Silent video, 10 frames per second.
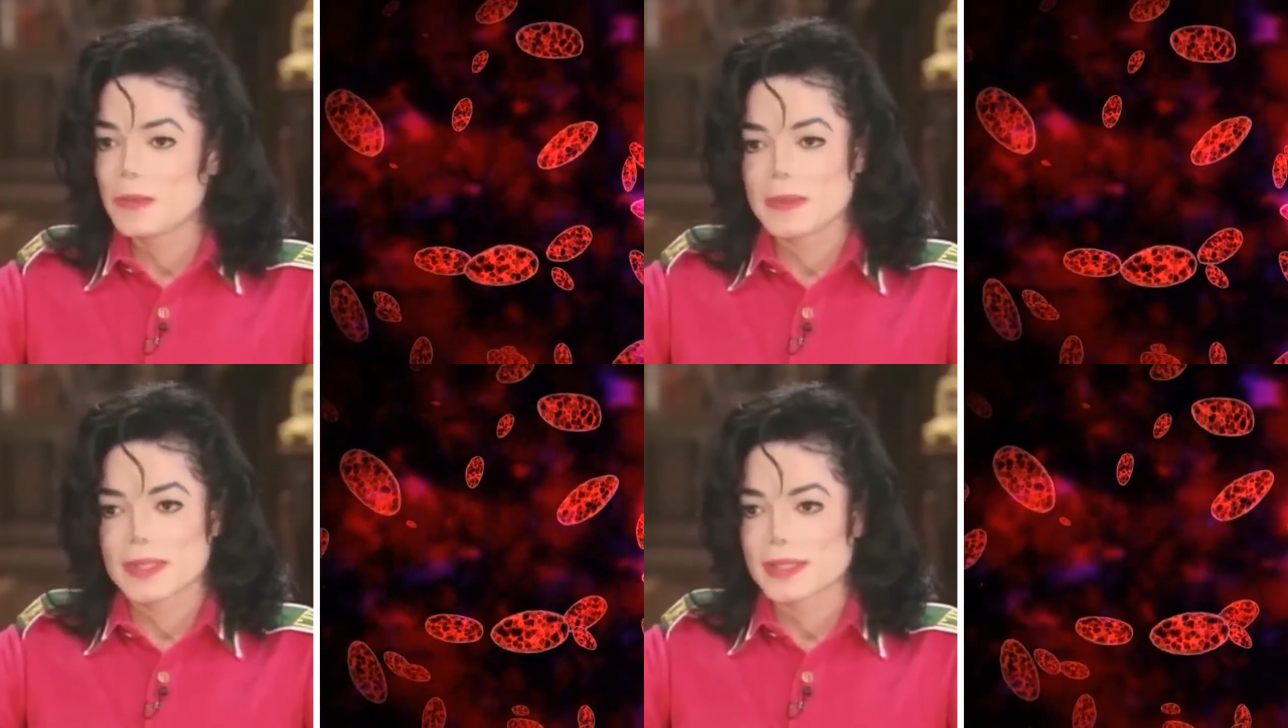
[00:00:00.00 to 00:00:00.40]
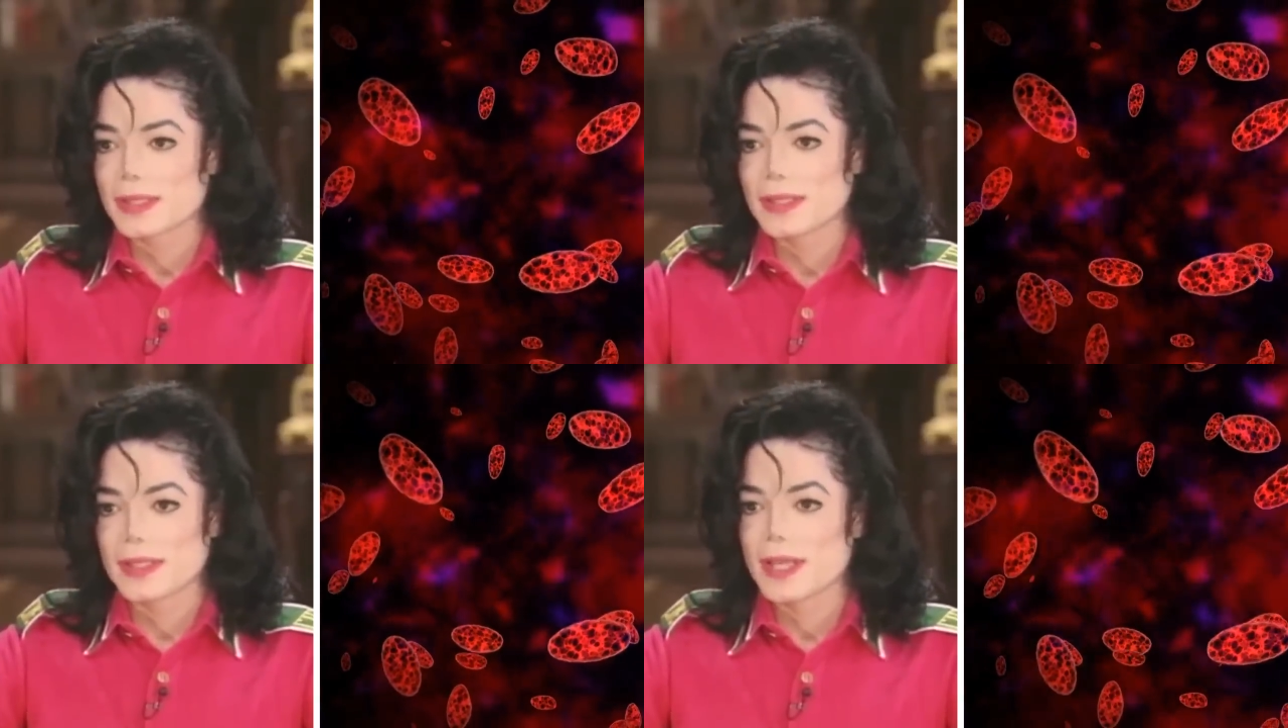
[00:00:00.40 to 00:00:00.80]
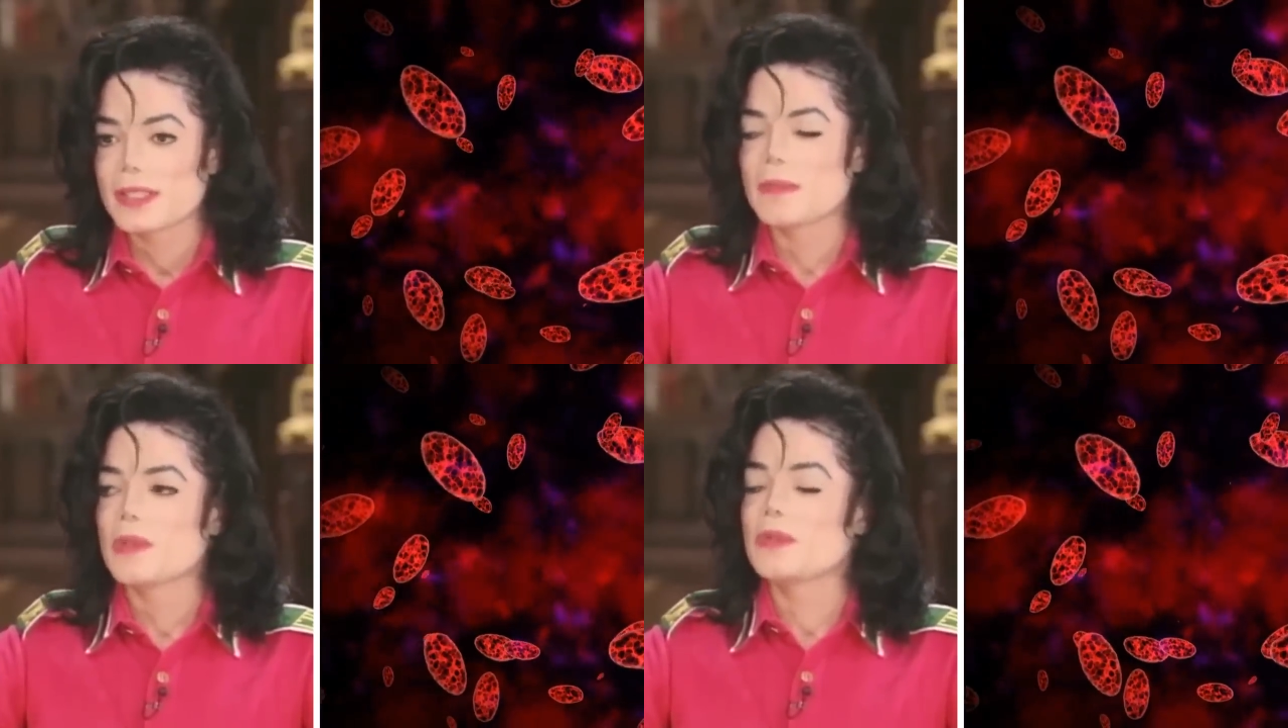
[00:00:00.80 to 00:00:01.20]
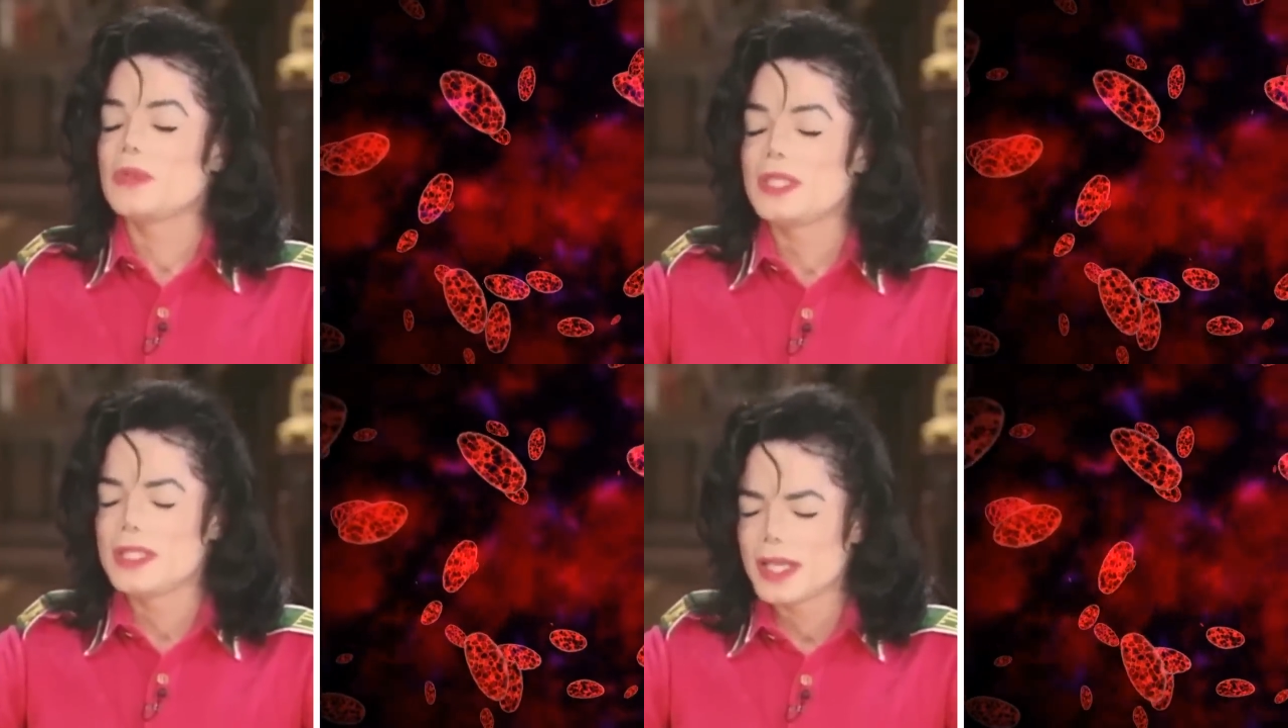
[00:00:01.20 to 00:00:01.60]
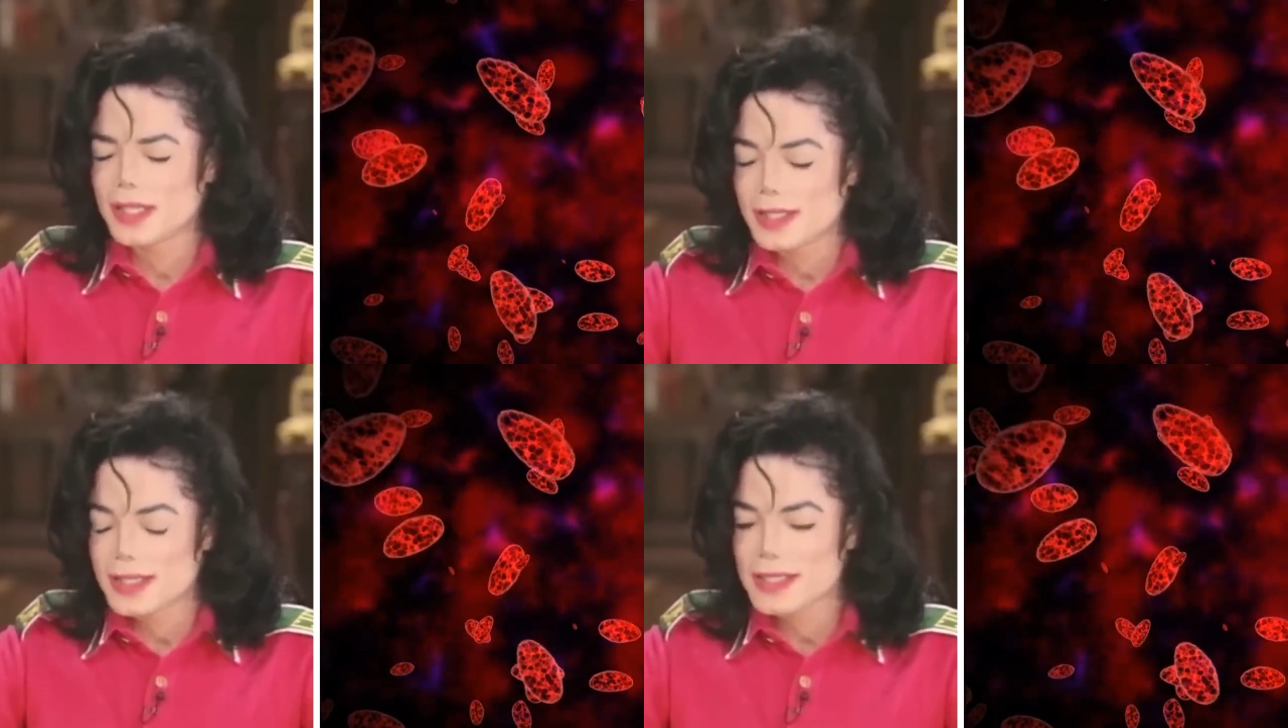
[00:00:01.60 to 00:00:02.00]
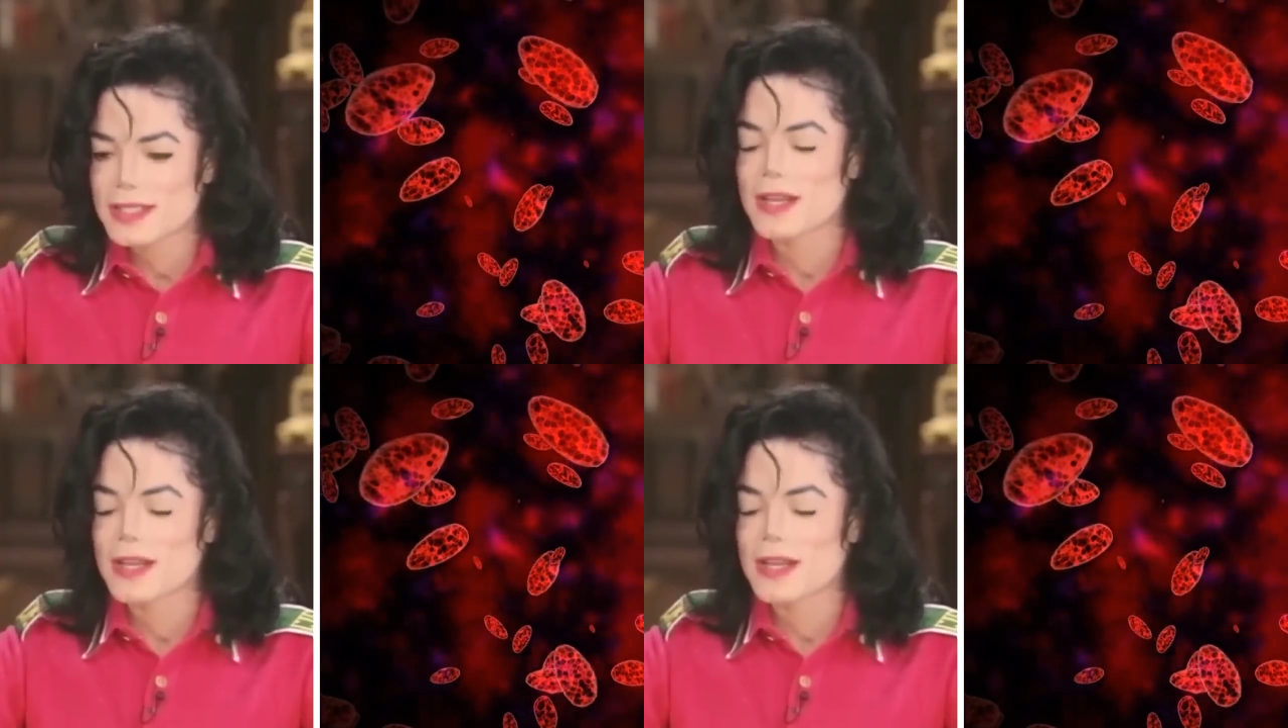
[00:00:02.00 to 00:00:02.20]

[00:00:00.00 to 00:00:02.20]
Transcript: at some point in the mid 1980s.